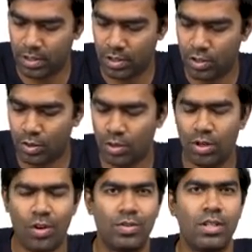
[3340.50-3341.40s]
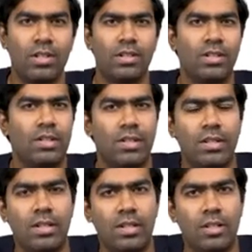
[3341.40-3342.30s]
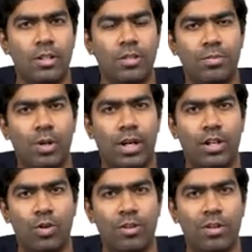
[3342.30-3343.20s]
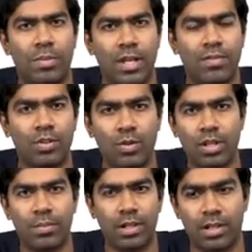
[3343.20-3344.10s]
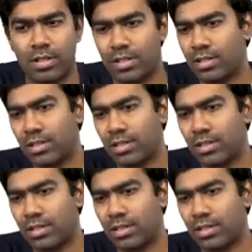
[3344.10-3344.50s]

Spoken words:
You don't know how the prolactinoma will behave during a pregnancy.